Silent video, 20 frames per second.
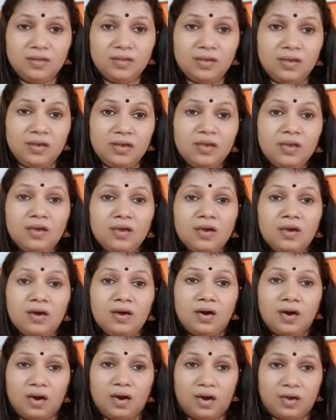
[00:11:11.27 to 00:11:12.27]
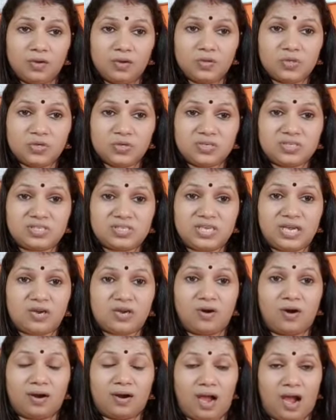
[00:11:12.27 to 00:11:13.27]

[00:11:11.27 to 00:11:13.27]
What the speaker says: Okay. You should stick on